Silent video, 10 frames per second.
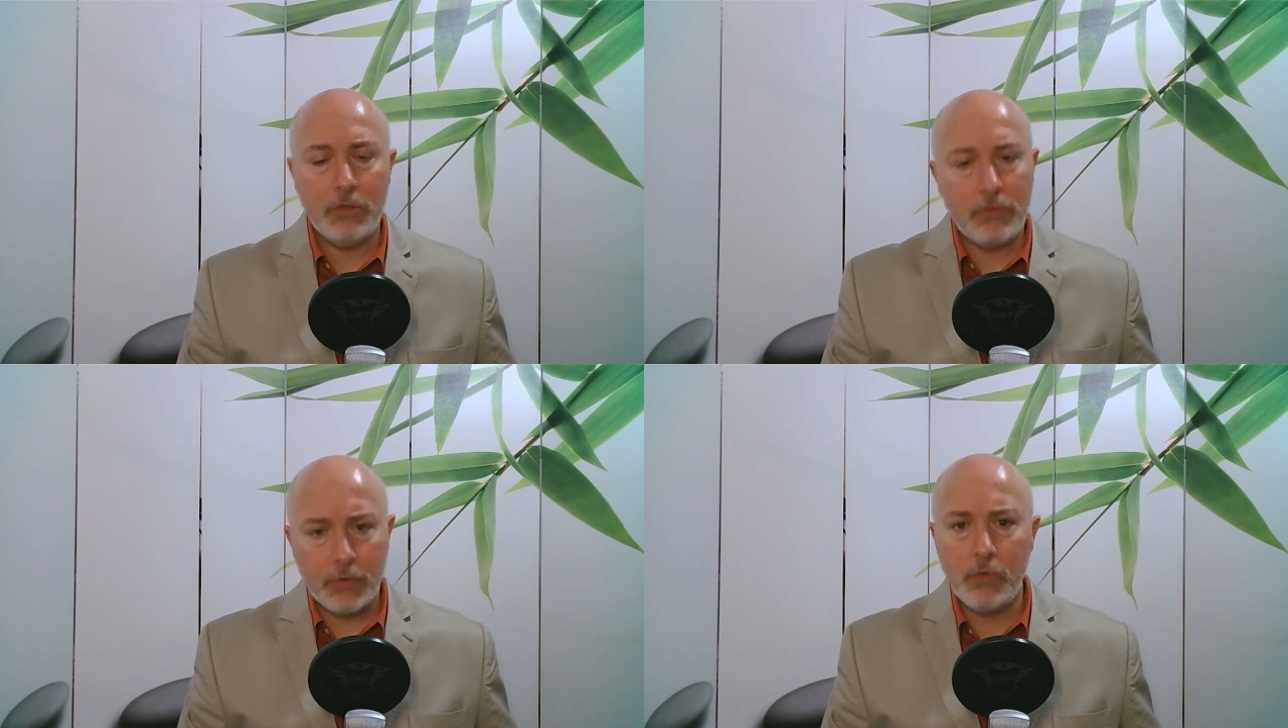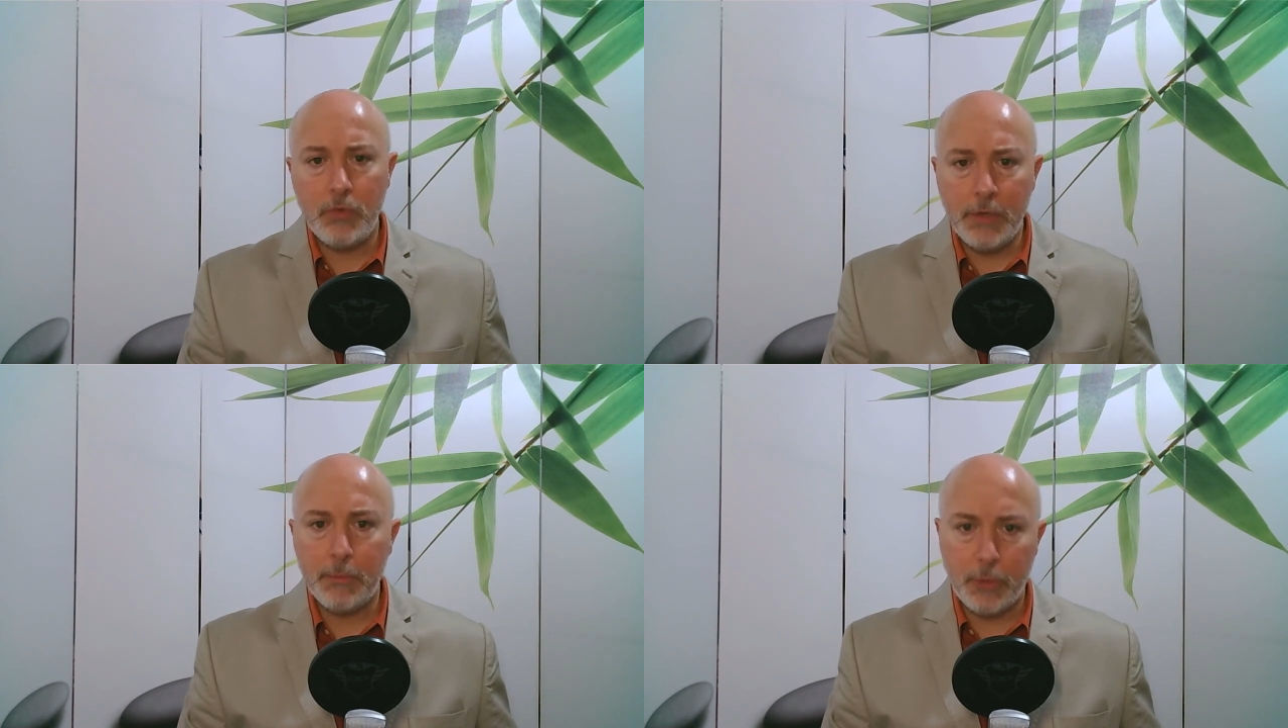True
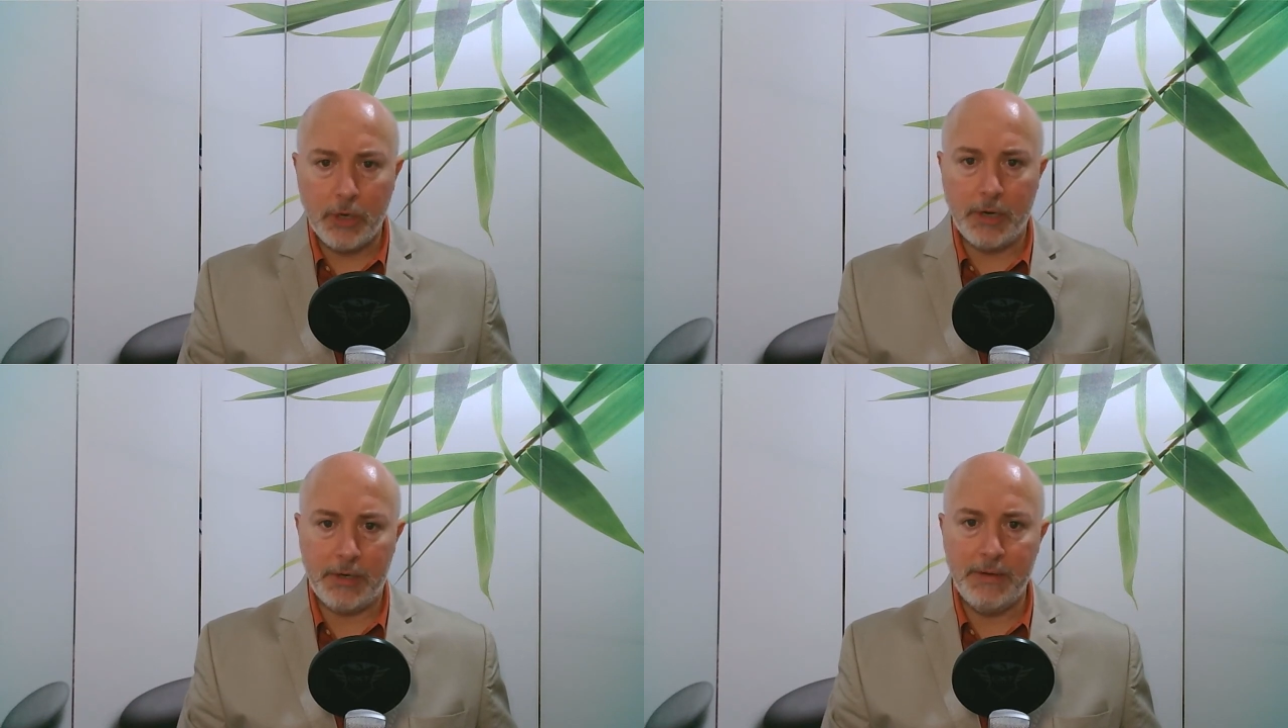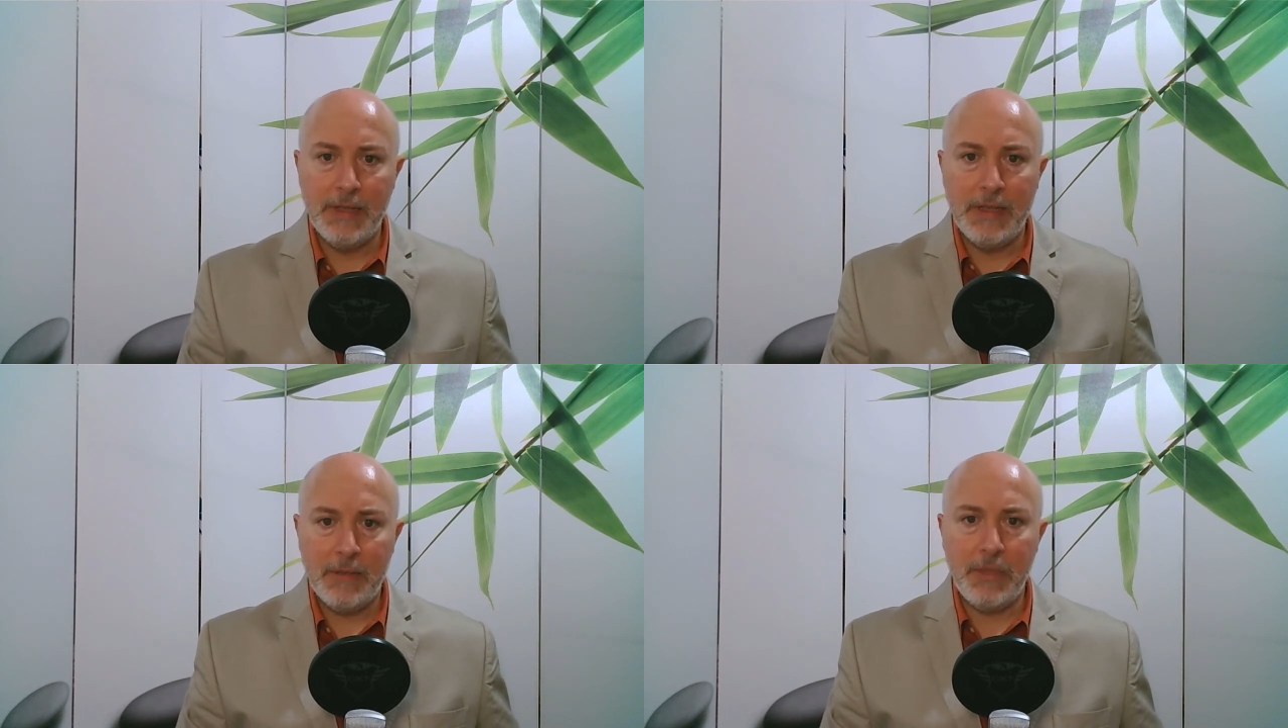in part,
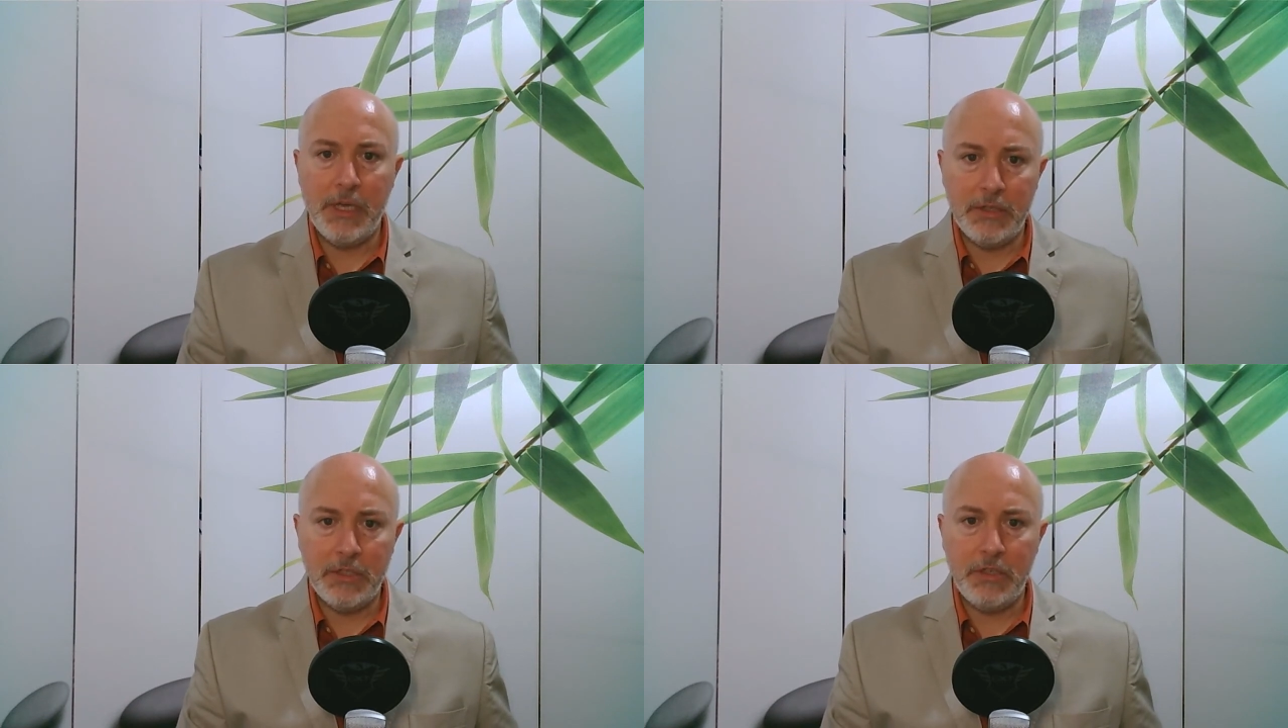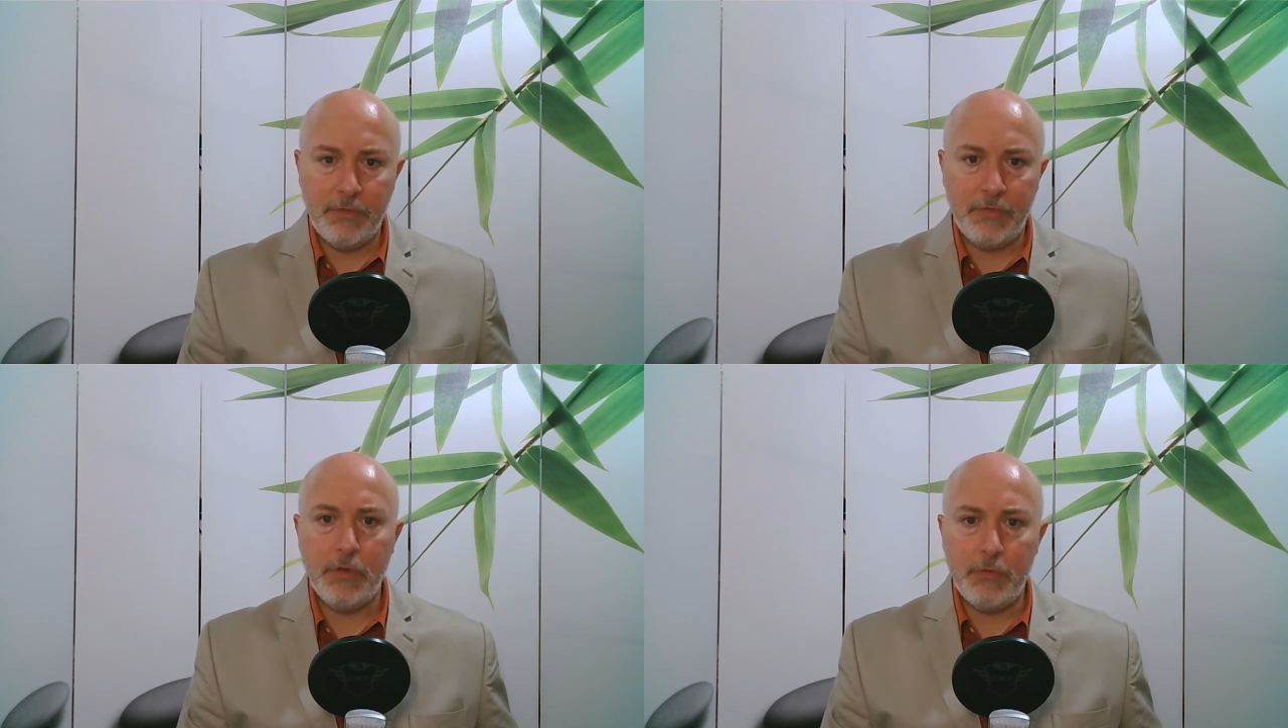because
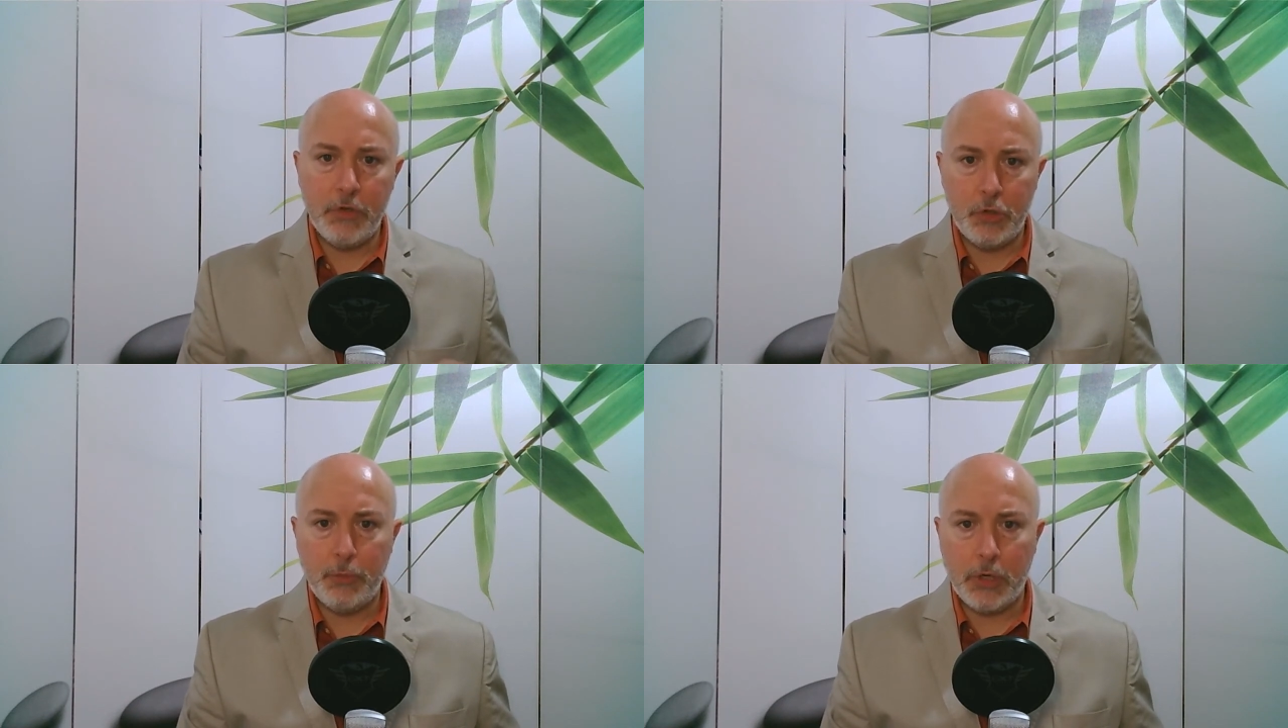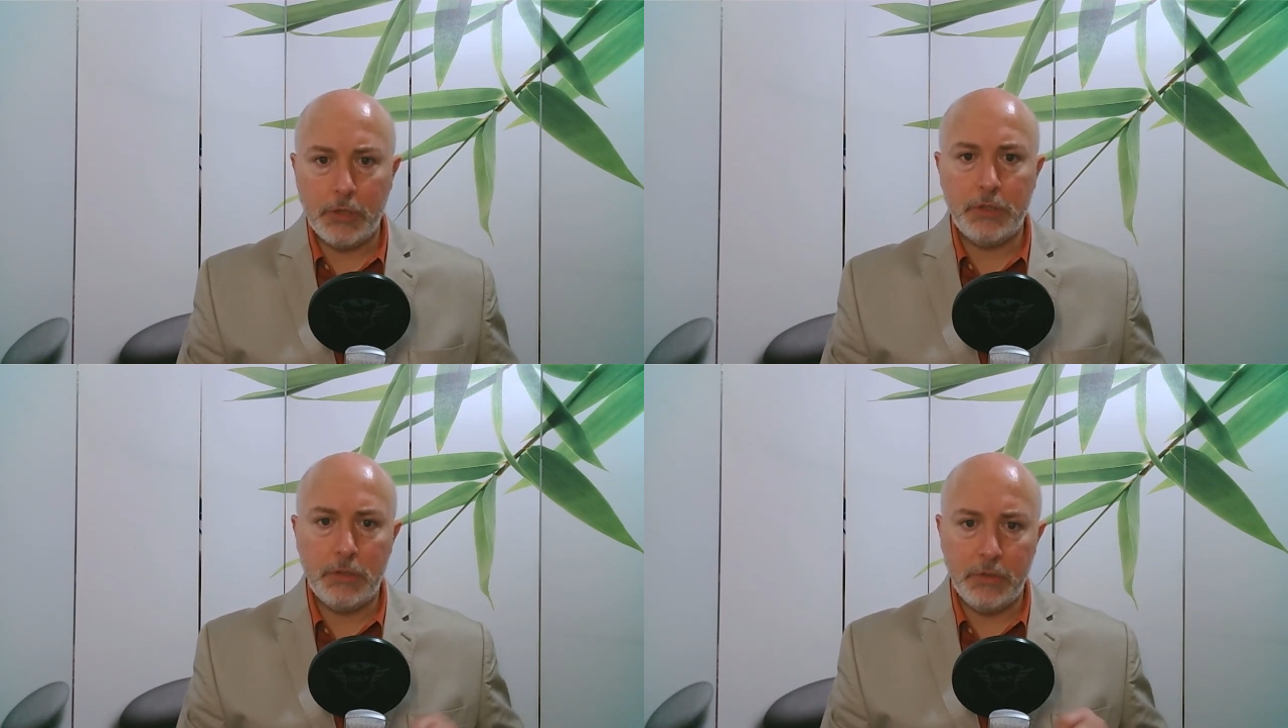if you
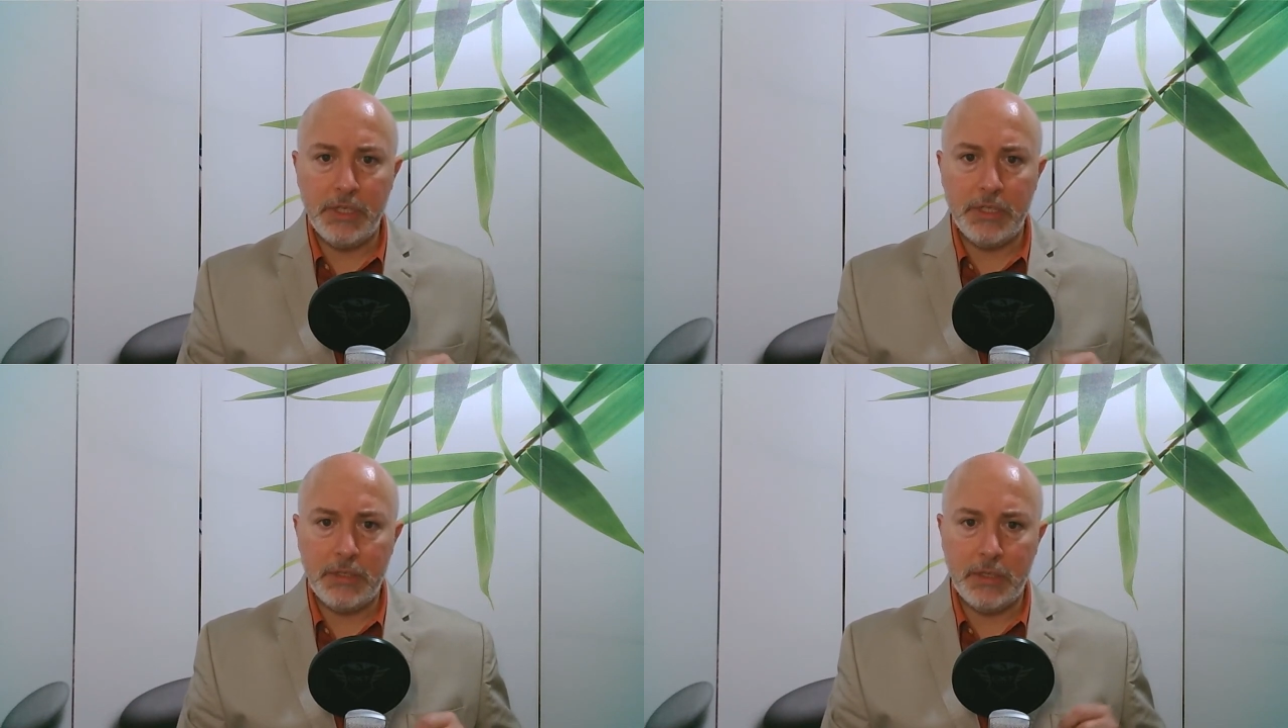respond to this